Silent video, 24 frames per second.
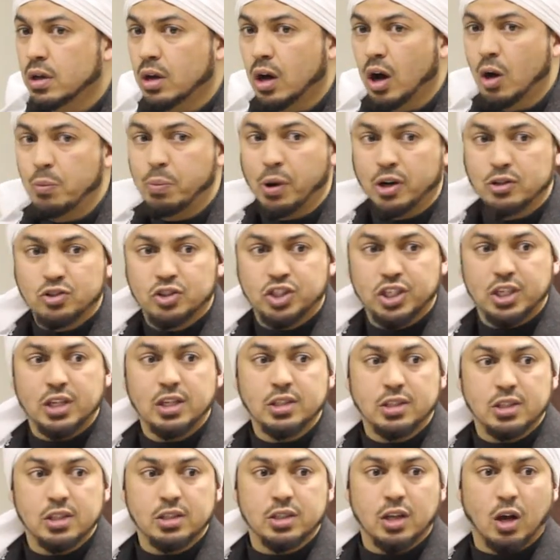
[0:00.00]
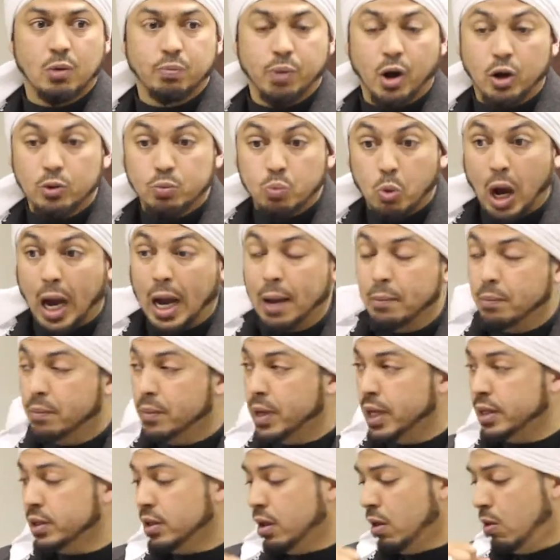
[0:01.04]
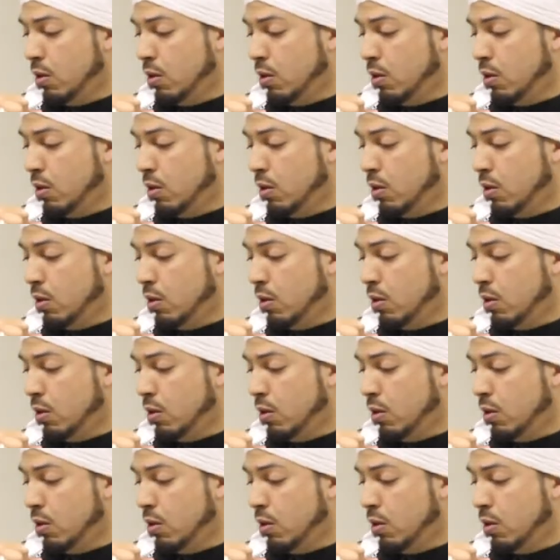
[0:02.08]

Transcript: about Jesus, about Muhammad,